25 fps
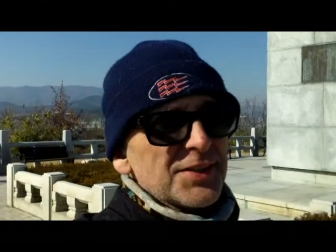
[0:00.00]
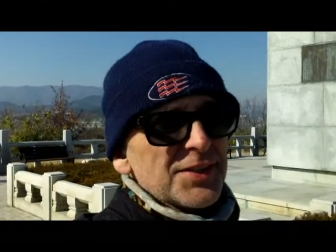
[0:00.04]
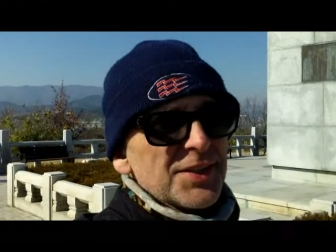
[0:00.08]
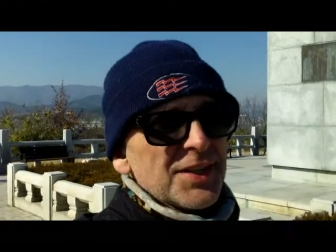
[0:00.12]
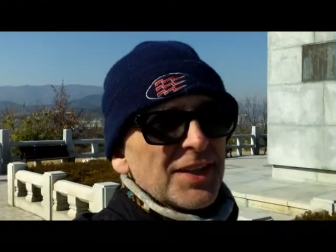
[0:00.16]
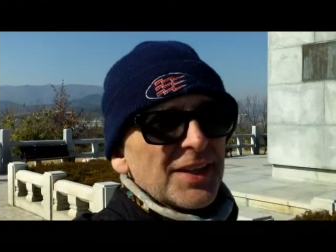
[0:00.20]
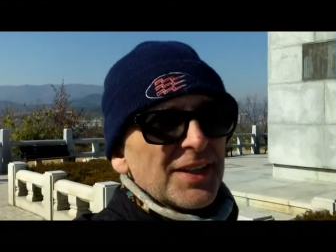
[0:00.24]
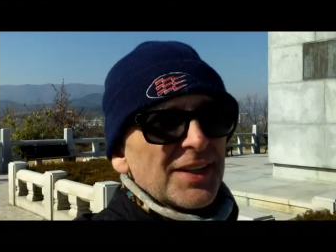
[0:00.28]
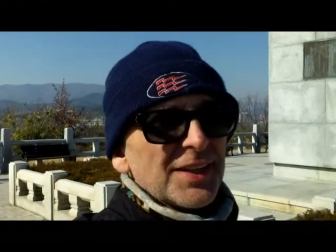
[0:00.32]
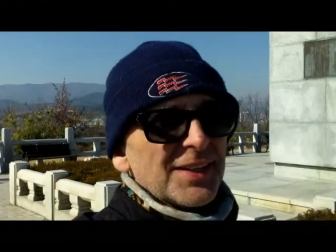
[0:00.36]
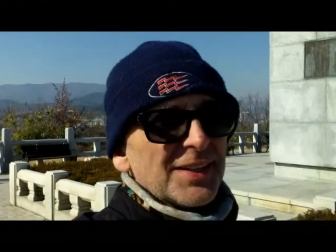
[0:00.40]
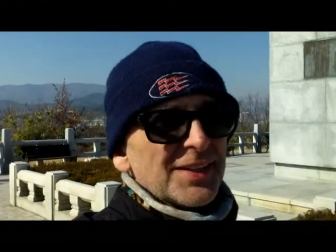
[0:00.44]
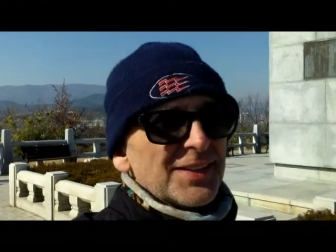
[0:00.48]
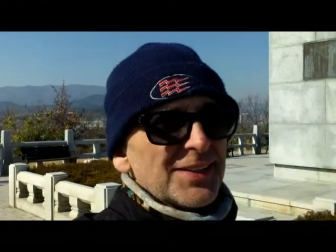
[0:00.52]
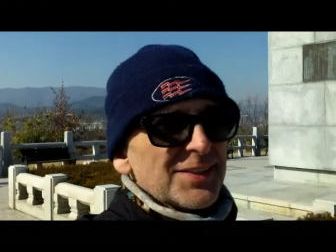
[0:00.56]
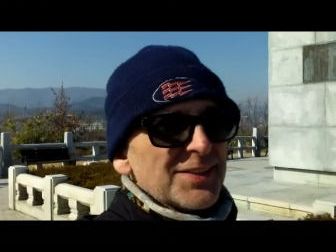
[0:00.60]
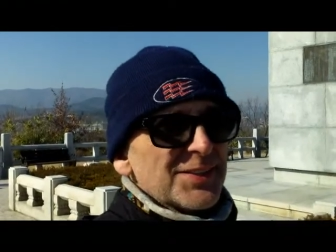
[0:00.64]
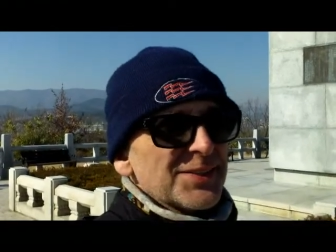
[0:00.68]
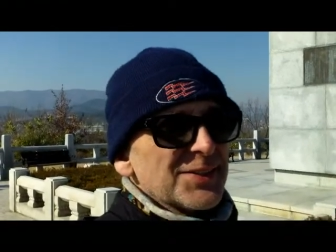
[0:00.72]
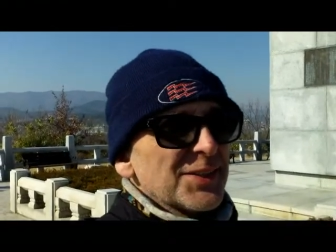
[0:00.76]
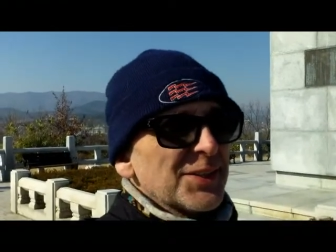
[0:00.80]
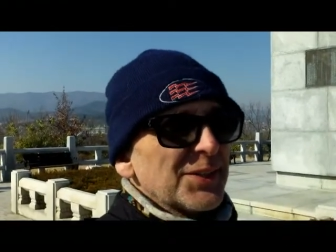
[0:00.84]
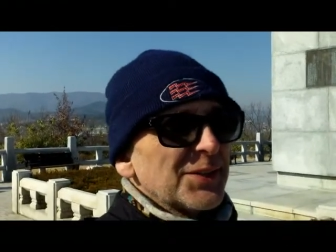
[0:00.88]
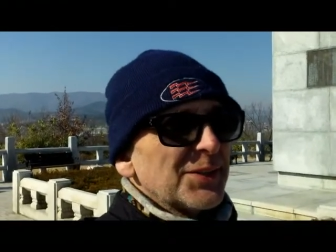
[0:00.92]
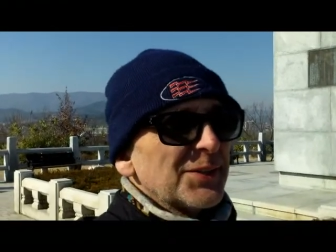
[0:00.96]
is.
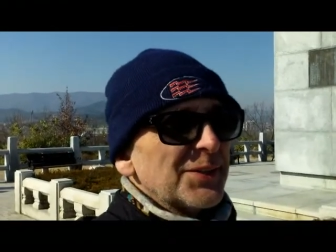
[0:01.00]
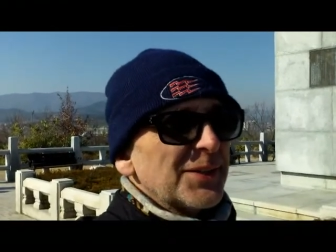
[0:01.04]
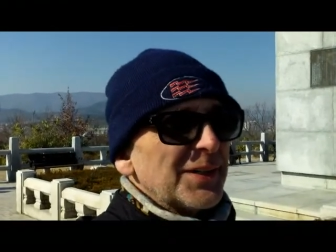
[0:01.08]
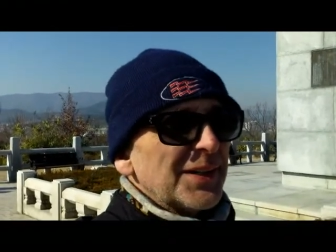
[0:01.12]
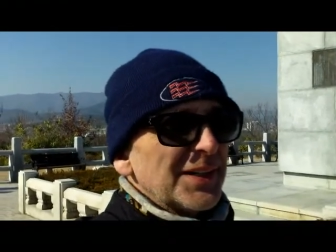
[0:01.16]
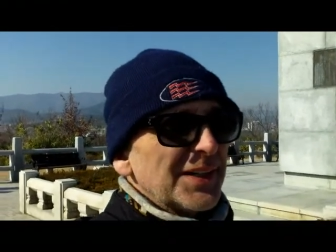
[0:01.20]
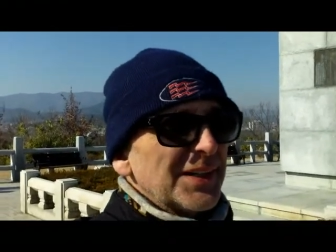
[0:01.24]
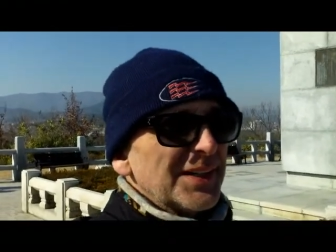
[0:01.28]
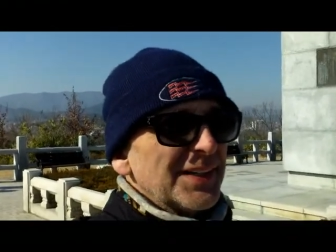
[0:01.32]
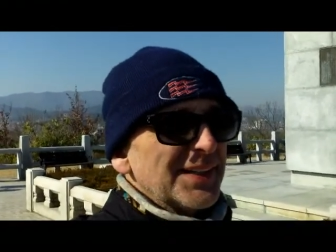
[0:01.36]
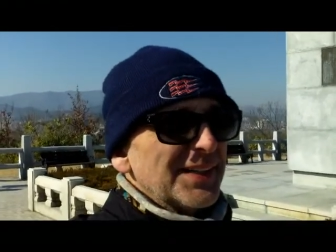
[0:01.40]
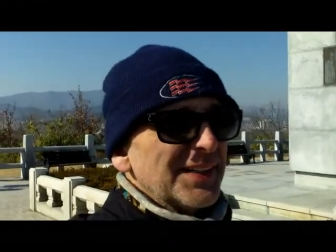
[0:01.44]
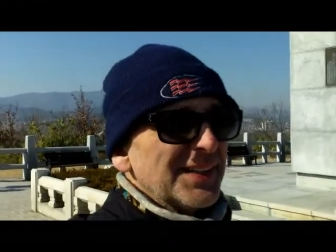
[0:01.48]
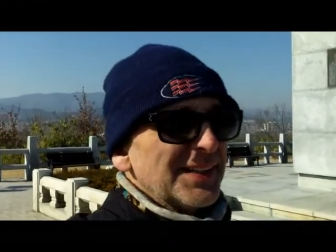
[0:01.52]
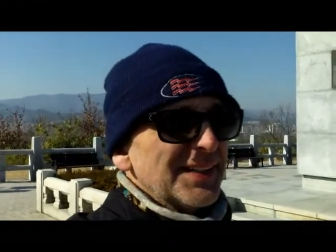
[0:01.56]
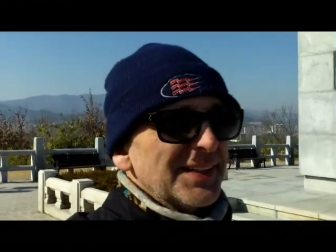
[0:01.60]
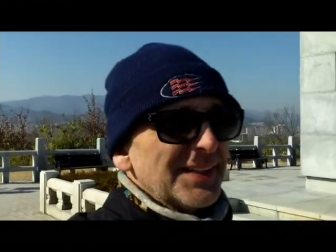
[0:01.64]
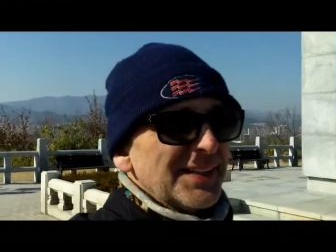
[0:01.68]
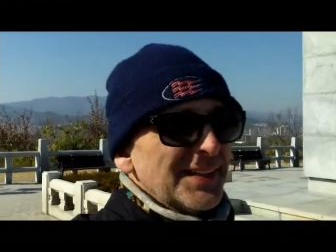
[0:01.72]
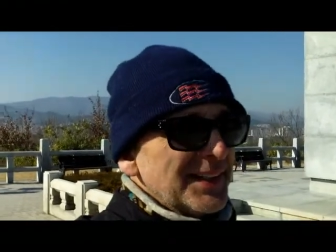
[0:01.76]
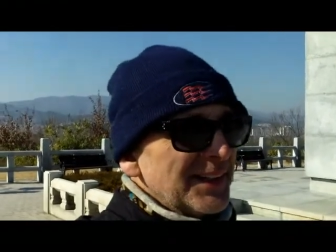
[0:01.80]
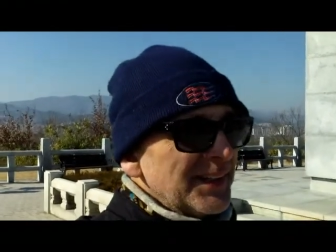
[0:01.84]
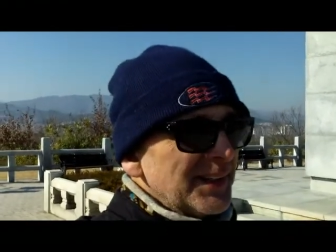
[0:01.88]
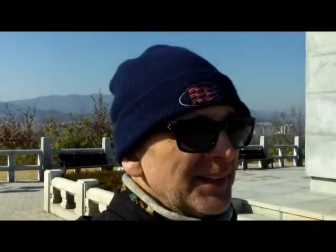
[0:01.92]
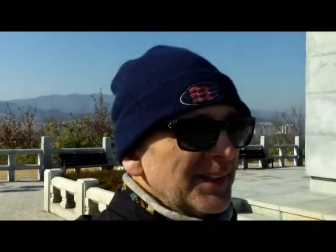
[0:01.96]
So uh,
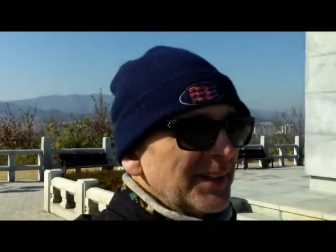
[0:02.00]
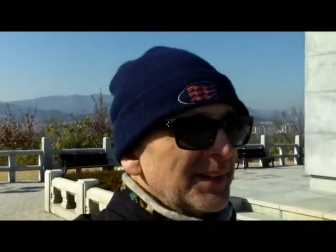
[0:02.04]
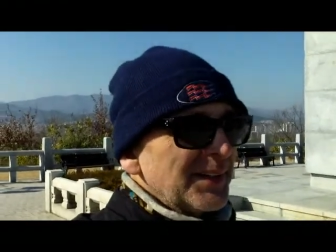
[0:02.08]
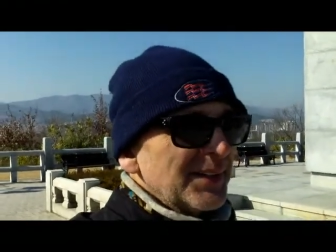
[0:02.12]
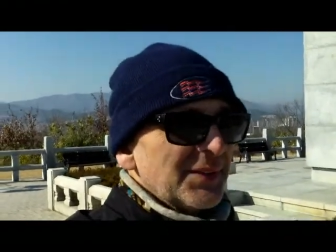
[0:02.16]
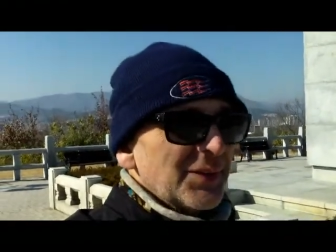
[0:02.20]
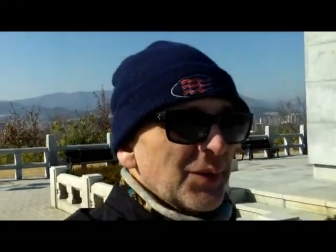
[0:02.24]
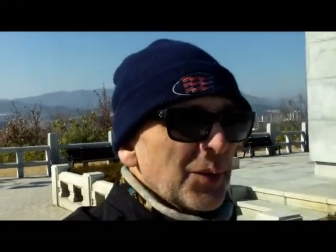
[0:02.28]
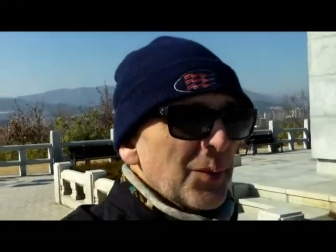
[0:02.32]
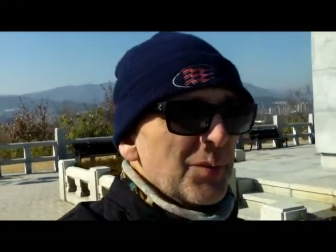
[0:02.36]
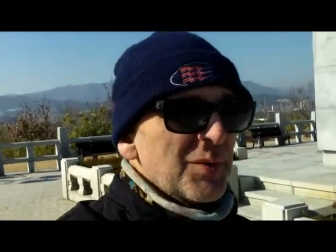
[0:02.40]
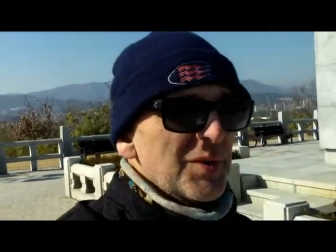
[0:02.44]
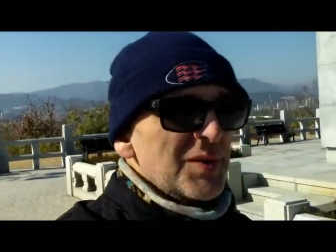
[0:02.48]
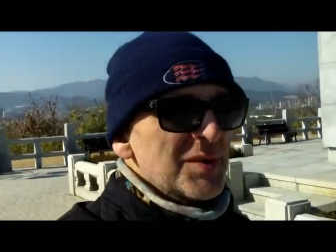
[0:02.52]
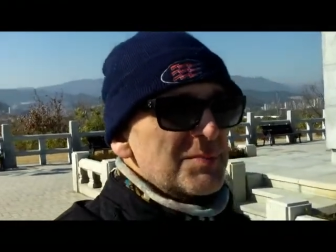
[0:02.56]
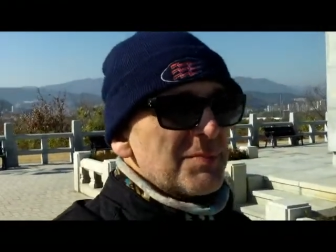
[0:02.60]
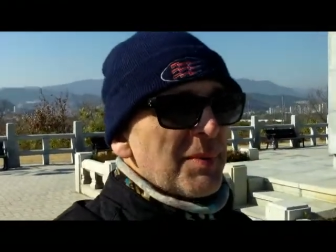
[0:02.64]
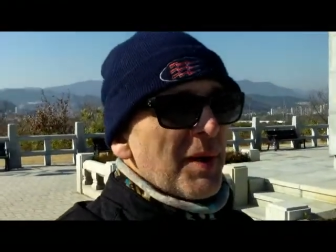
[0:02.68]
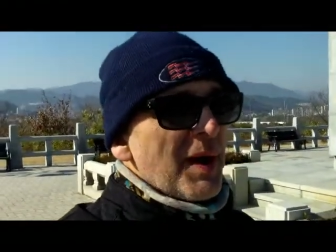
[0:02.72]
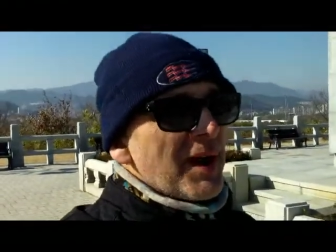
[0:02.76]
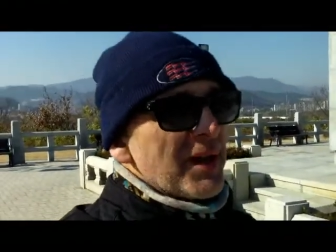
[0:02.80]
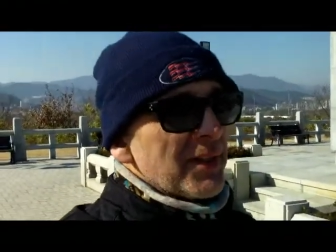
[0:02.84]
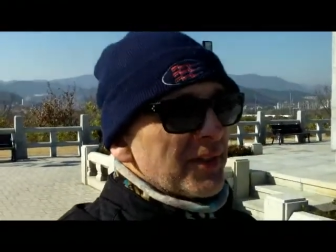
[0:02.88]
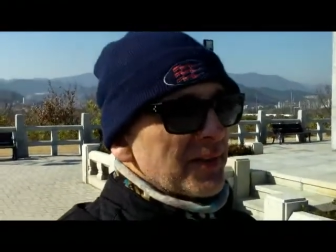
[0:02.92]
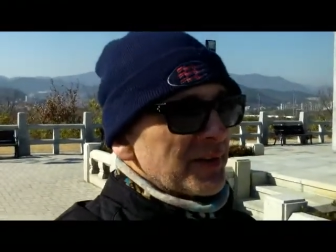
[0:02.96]
nobody's
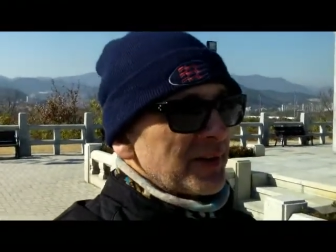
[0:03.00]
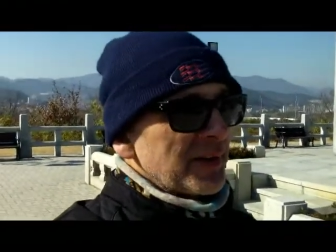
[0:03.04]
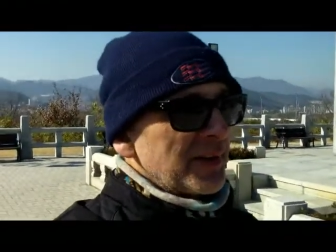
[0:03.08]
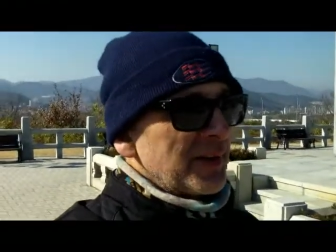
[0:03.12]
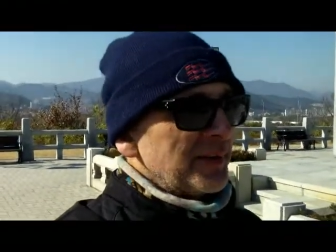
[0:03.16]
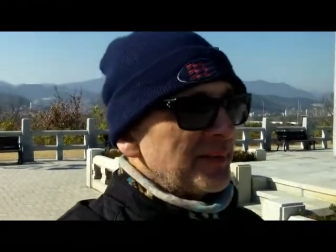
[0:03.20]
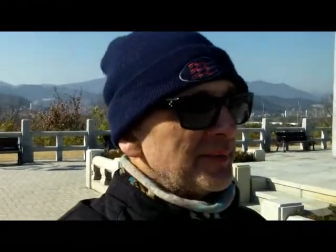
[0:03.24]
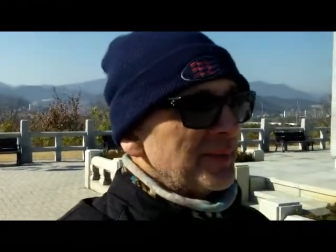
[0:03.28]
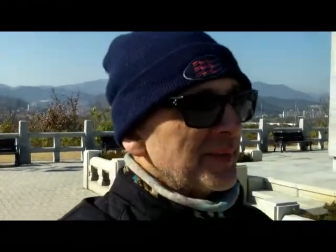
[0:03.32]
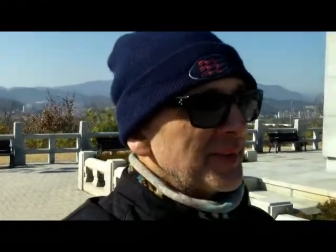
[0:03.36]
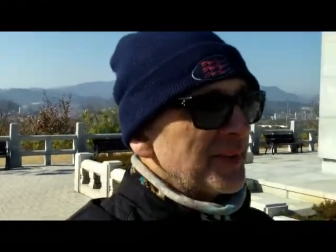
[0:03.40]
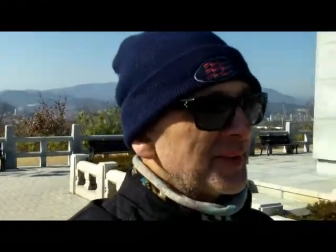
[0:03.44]
bothered it.